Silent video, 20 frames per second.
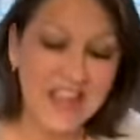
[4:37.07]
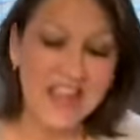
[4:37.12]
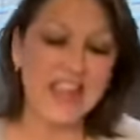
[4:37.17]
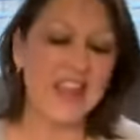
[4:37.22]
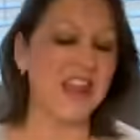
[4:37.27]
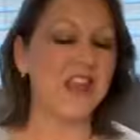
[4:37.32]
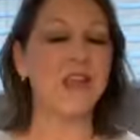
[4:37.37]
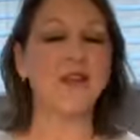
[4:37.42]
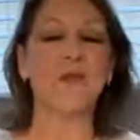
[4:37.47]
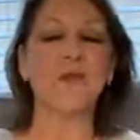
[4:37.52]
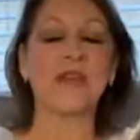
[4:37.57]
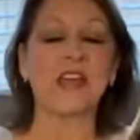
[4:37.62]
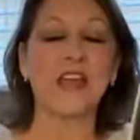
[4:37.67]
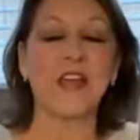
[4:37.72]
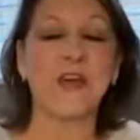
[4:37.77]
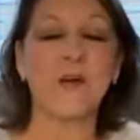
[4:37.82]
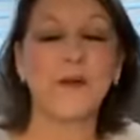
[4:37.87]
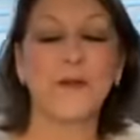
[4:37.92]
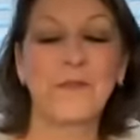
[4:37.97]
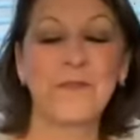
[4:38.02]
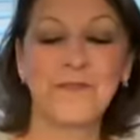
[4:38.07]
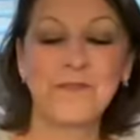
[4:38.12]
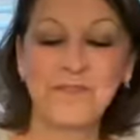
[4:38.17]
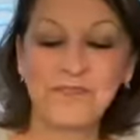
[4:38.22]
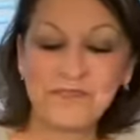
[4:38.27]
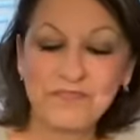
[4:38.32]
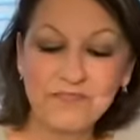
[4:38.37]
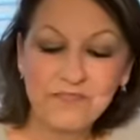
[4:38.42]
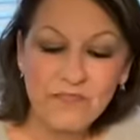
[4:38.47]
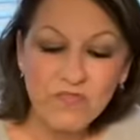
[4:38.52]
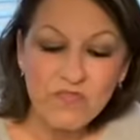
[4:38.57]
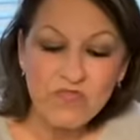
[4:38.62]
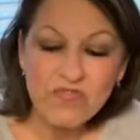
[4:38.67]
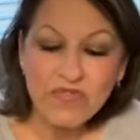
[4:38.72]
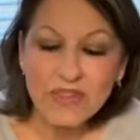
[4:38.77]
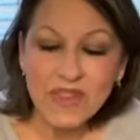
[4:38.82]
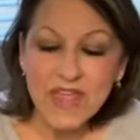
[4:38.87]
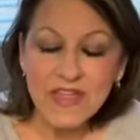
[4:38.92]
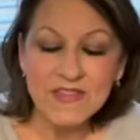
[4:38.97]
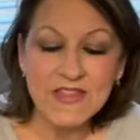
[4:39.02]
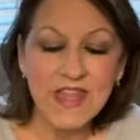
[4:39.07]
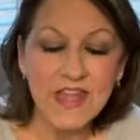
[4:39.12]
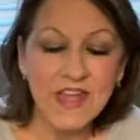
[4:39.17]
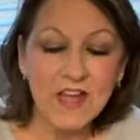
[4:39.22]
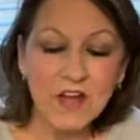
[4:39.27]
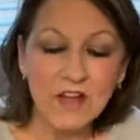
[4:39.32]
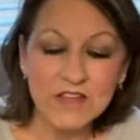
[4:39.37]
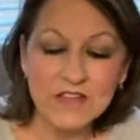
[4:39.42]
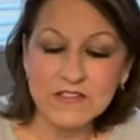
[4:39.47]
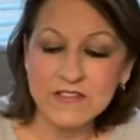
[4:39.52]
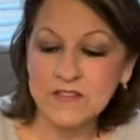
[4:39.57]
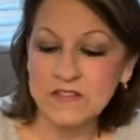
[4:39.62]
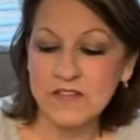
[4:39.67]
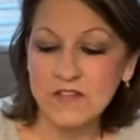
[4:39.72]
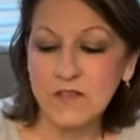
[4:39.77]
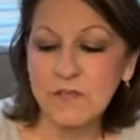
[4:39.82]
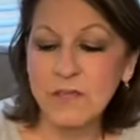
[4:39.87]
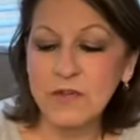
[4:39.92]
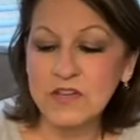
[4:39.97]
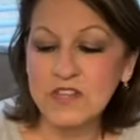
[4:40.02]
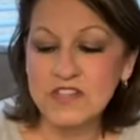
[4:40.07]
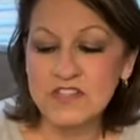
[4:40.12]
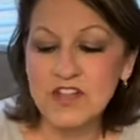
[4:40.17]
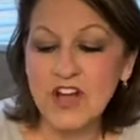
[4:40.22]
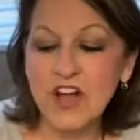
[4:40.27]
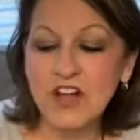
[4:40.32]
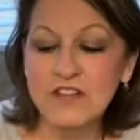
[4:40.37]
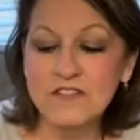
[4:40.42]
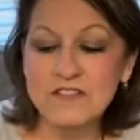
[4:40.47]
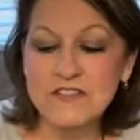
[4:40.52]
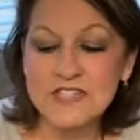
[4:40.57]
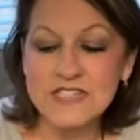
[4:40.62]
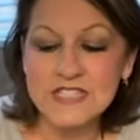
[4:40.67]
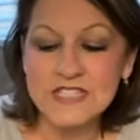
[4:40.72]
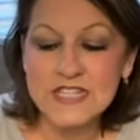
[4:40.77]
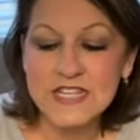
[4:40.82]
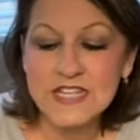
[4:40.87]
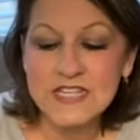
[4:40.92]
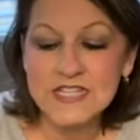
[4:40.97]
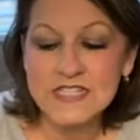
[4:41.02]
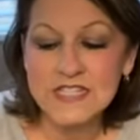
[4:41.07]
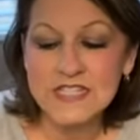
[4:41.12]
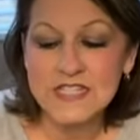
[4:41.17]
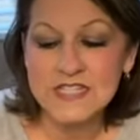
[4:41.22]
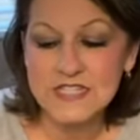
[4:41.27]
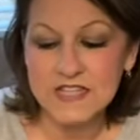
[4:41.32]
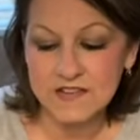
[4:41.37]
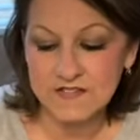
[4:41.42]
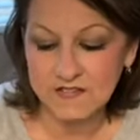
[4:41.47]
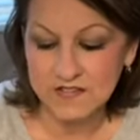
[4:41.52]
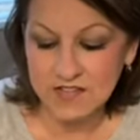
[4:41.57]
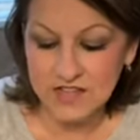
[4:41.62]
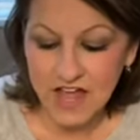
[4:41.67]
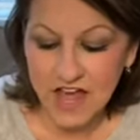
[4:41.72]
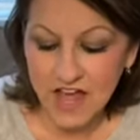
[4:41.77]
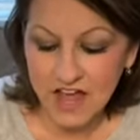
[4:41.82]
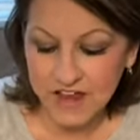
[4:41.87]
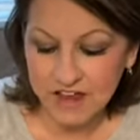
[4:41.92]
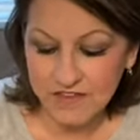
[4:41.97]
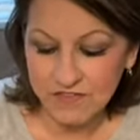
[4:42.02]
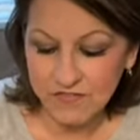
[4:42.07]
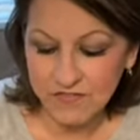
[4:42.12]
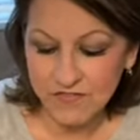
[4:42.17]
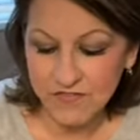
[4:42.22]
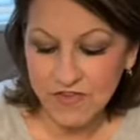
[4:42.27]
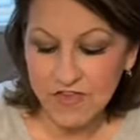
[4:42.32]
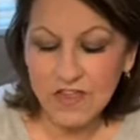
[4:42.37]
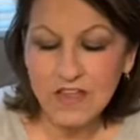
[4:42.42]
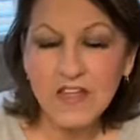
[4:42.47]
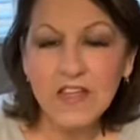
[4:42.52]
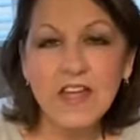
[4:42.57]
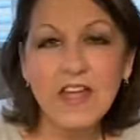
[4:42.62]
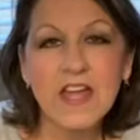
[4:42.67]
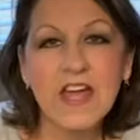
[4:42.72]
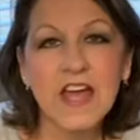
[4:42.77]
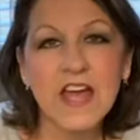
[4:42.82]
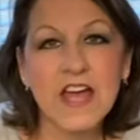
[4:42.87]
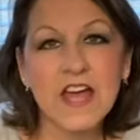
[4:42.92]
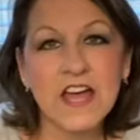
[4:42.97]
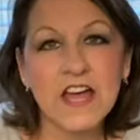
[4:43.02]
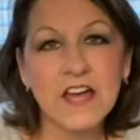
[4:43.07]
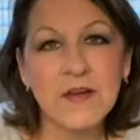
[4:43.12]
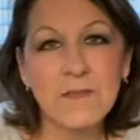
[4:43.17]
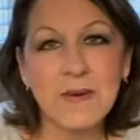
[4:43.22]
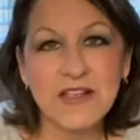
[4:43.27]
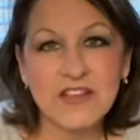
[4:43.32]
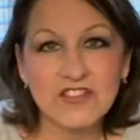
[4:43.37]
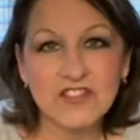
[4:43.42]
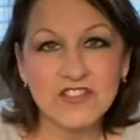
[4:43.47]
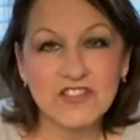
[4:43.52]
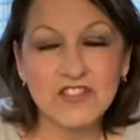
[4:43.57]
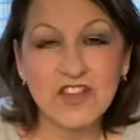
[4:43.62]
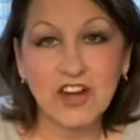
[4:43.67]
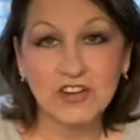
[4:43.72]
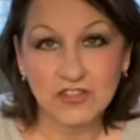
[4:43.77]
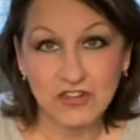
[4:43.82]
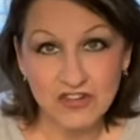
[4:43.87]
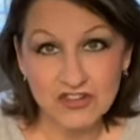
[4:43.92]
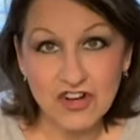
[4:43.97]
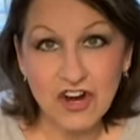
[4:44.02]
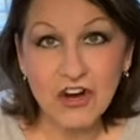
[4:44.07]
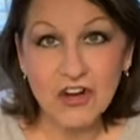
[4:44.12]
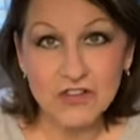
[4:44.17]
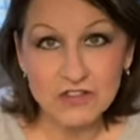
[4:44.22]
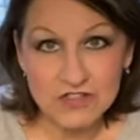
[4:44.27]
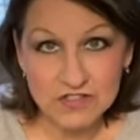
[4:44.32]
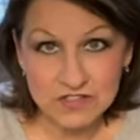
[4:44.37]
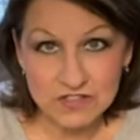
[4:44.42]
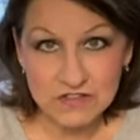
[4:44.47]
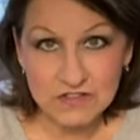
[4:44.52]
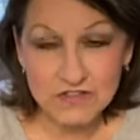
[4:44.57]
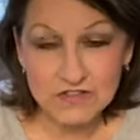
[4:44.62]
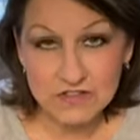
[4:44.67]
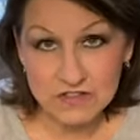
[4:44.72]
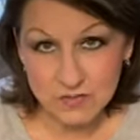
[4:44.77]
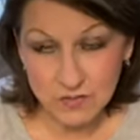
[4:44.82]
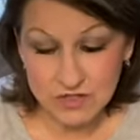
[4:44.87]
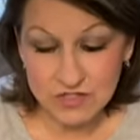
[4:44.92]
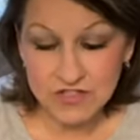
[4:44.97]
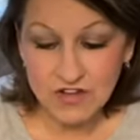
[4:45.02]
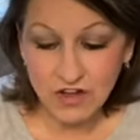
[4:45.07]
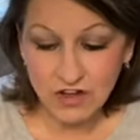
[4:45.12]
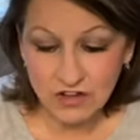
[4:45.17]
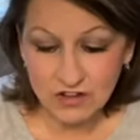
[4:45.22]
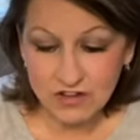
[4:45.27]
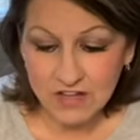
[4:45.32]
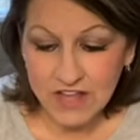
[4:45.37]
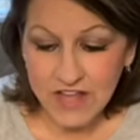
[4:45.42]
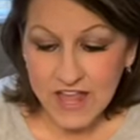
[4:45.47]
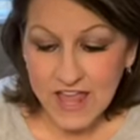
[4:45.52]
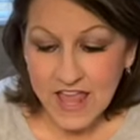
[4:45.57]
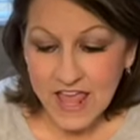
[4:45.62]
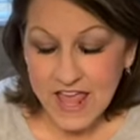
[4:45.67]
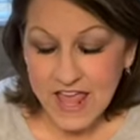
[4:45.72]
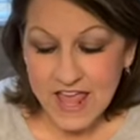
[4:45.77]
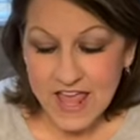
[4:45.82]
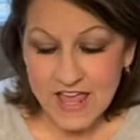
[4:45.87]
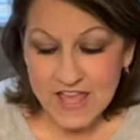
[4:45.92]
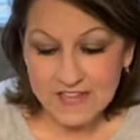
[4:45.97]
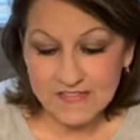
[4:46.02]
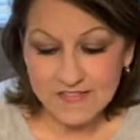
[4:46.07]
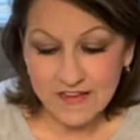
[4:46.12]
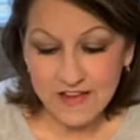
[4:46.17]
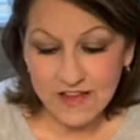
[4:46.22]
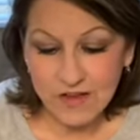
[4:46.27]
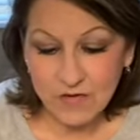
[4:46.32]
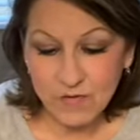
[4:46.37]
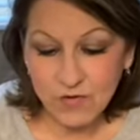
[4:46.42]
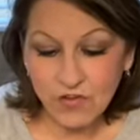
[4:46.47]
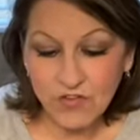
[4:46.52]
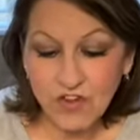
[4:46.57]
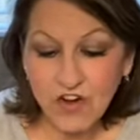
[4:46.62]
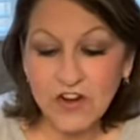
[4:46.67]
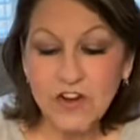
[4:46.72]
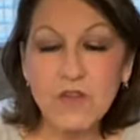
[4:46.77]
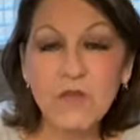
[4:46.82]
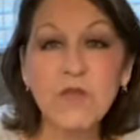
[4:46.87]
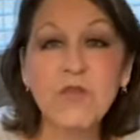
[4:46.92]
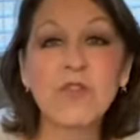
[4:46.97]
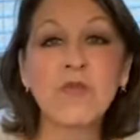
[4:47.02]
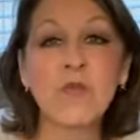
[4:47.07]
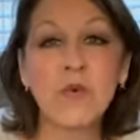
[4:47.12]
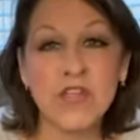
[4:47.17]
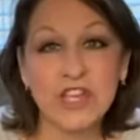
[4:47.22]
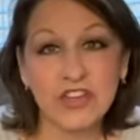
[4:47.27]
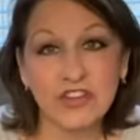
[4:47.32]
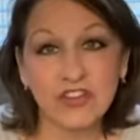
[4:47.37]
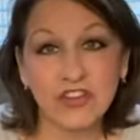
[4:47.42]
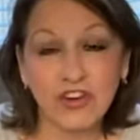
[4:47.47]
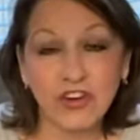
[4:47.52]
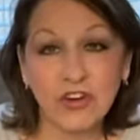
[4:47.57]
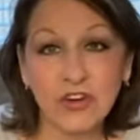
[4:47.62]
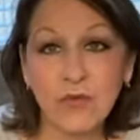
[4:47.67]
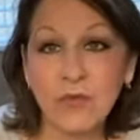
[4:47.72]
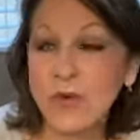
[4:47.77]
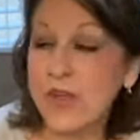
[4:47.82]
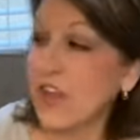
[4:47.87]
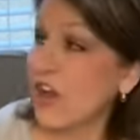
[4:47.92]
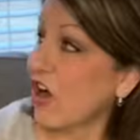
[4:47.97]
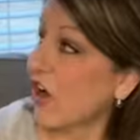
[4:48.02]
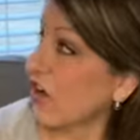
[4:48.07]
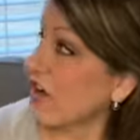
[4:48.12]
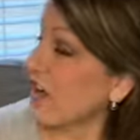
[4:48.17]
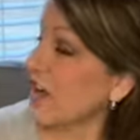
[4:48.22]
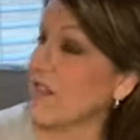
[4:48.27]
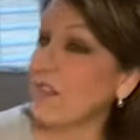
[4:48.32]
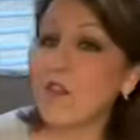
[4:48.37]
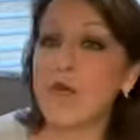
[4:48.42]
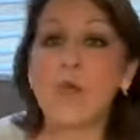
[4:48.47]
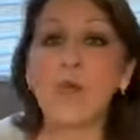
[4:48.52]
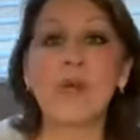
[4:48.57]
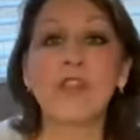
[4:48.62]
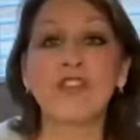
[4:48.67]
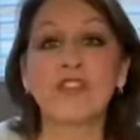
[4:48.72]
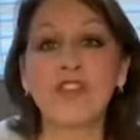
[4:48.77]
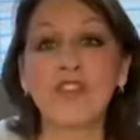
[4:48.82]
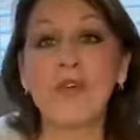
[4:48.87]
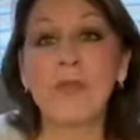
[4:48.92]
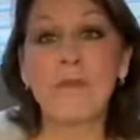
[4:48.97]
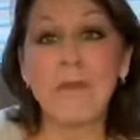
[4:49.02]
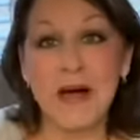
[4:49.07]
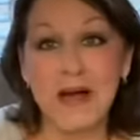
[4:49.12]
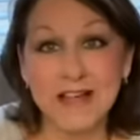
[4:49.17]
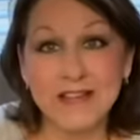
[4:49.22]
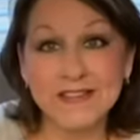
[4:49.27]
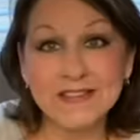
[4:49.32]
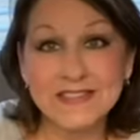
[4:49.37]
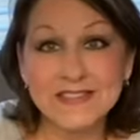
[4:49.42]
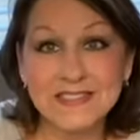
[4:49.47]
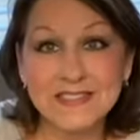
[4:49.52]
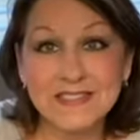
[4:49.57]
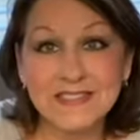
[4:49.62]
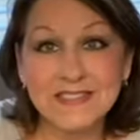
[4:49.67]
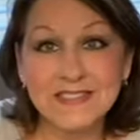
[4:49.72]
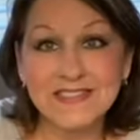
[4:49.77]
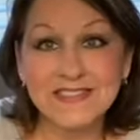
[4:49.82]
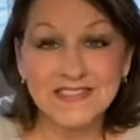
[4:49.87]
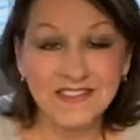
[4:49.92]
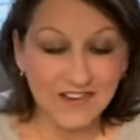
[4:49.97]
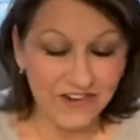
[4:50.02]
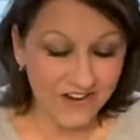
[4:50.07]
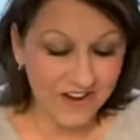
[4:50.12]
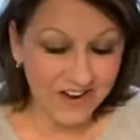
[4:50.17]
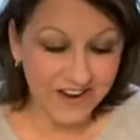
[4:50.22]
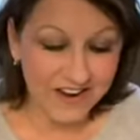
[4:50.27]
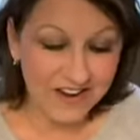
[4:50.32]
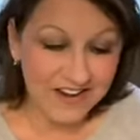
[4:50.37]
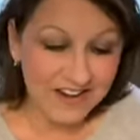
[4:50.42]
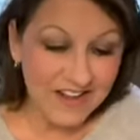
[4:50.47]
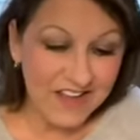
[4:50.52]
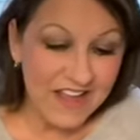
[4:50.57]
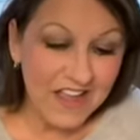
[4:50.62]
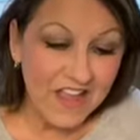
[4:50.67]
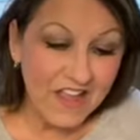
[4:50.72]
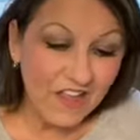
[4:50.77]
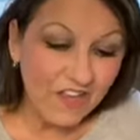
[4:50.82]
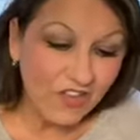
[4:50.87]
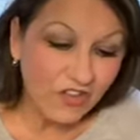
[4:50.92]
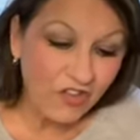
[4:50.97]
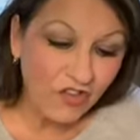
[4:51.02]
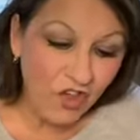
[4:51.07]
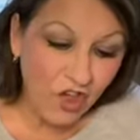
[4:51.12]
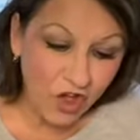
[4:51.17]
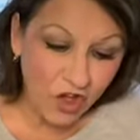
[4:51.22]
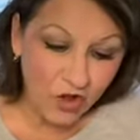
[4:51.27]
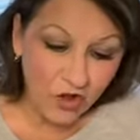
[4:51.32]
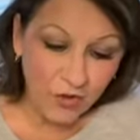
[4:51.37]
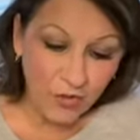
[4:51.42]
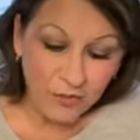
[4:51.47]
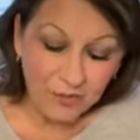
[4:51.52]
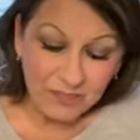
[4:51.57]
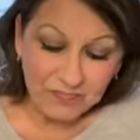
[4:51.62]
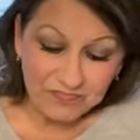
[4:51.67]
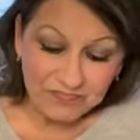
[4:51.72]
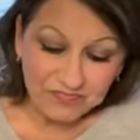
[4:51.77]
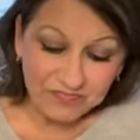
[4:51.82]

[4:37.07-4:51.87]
Here we go. Now, this book is called Seasons of Life by Dr. Charles Swindoll. And we're starting with winter. We are in the winter months. All right. So